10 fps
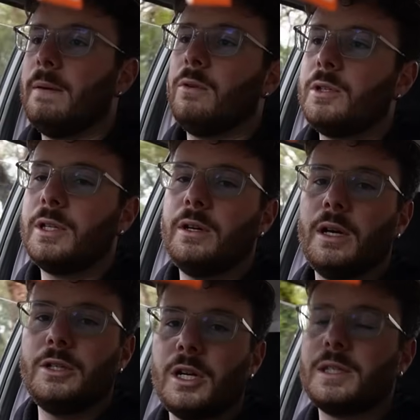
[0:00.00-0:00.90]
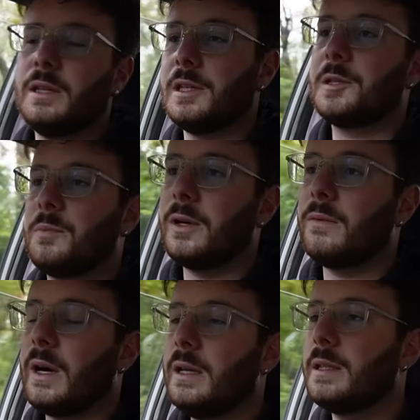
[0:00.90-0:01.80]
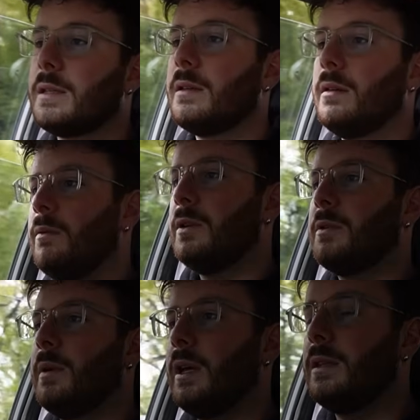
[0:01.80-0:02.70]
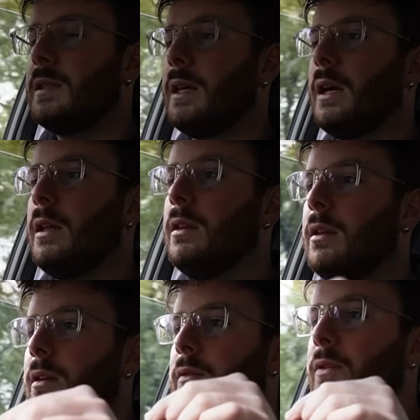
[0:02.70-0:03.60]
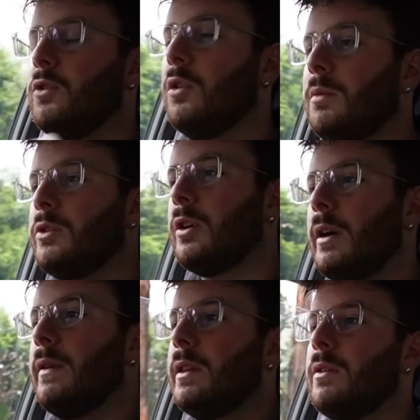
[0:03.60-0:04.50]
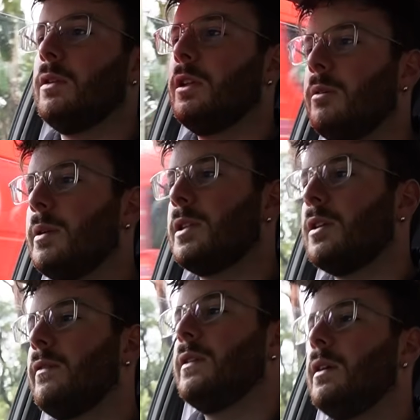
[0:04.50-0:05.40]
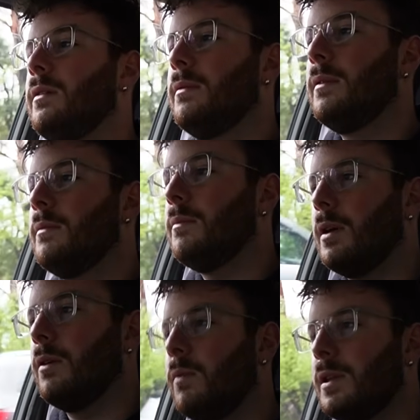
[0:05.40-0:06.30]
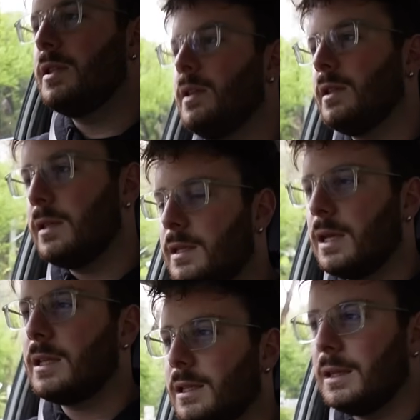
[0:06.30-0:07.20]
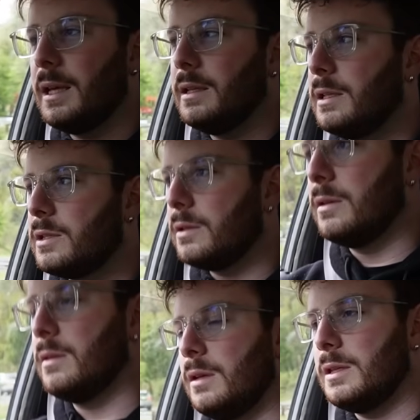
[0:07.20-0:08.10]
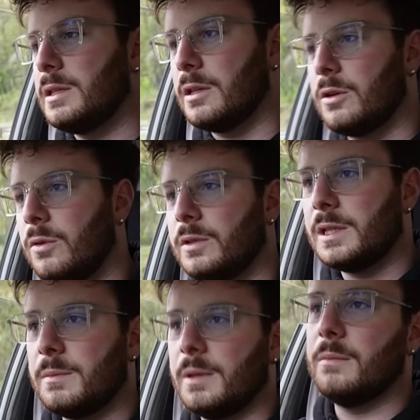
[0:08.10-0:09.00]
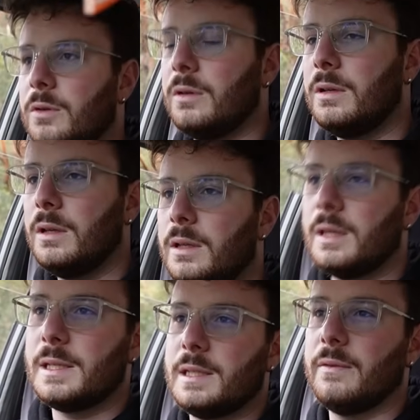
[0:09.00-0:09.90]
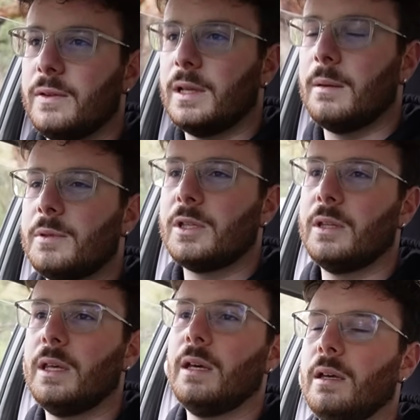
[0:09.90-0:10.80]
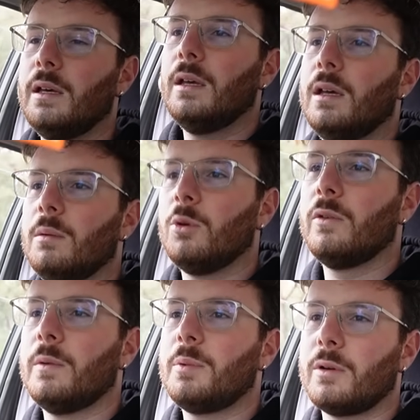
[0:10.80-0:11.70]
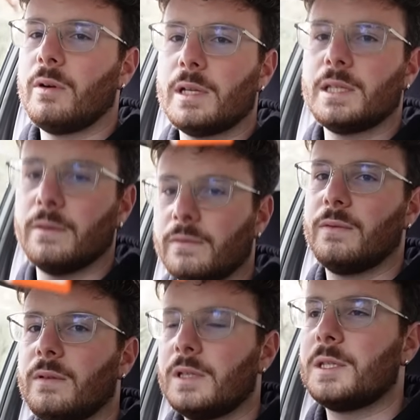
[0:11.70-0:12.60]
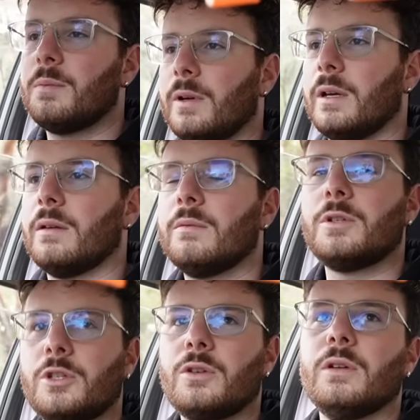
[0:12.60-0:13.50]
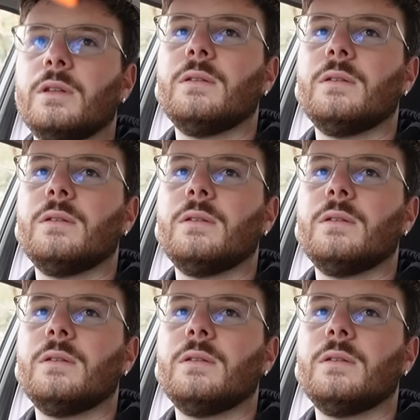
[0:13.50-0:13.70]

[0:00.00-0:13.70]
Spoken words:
They've also adjusted the spring rates, which means that for normal driving, they're a little bit softer, but once you start to lean into the corners a bit more, they stiffen up. So they're more of a progressive spring, which is good.